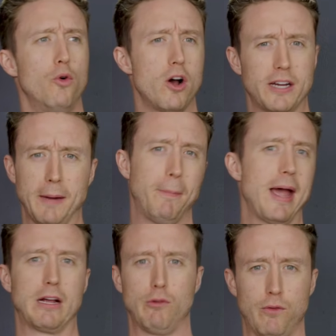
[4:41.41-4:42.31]
rocking
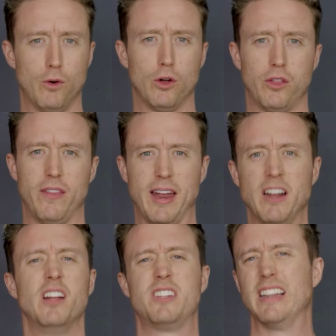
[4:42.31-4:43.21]
back and forth and that
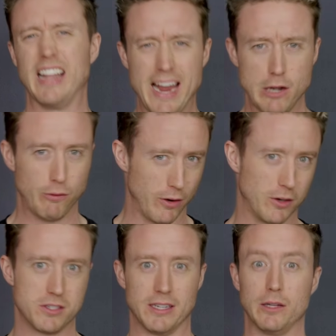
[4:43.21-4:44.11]
delayed
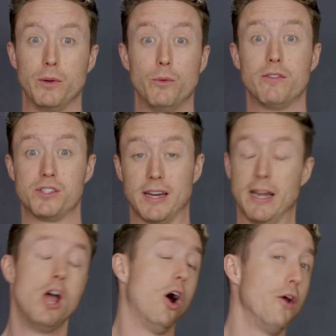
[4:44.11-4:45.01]
focusing that we would have
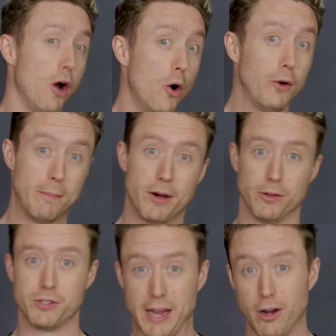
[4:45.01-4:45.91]
seen on older
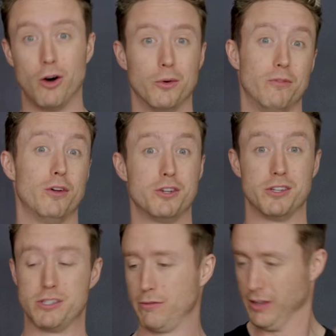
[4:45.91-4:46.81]
models and older
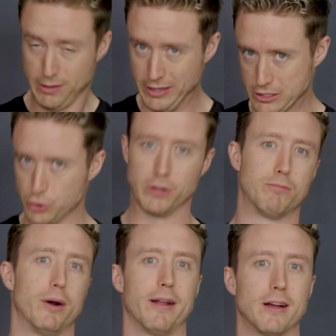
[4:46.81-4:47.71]
versions of this sort of
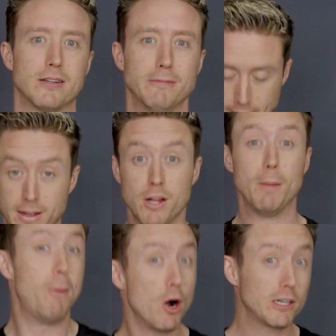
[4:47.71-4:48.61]
product.
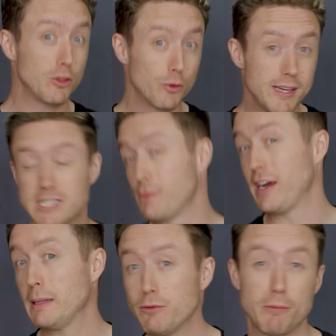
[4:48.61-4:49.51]
The Pocket 3 is
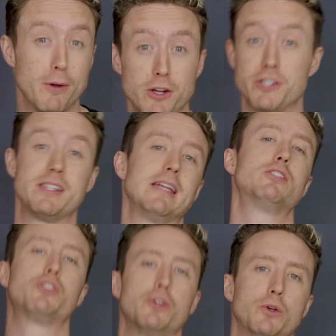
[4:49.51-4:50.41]
available for purchase in
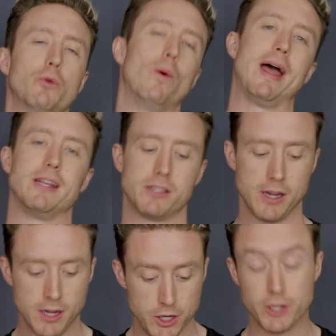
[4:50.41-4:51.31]
2 ways.
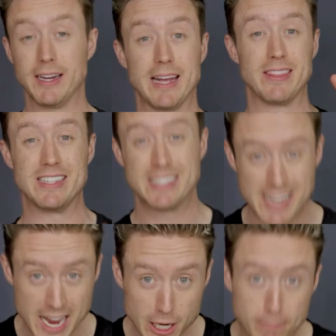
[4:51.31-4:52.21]
You can get the
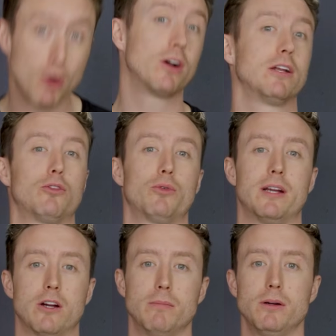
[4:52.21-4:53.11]
standard Pocket 3
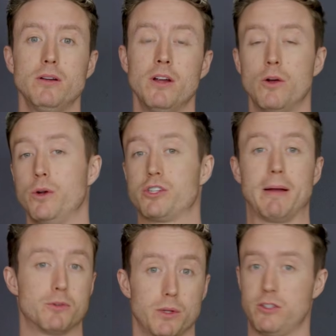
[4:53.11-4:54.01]
combo, which
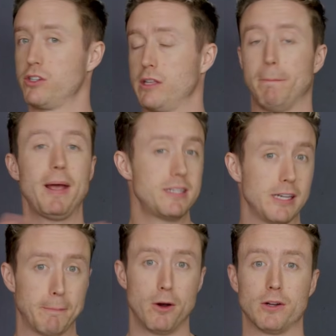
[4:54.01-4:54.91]
comes with just the
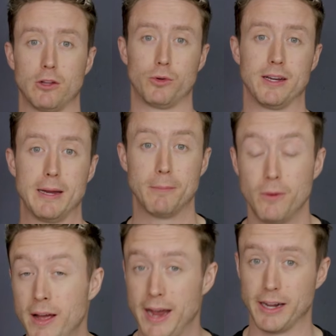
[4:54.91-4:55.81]
basic Pocket 3
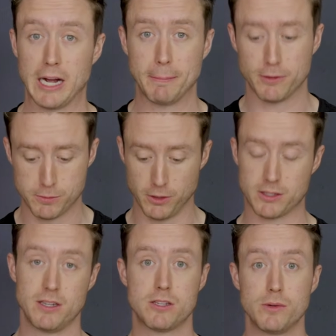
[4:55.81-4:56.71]
gimbal and a couple of small
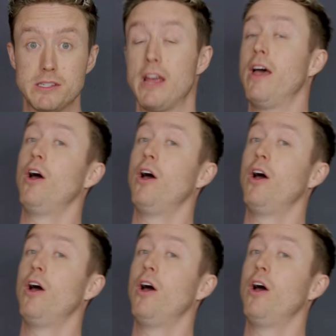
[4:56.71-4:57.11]
accessories,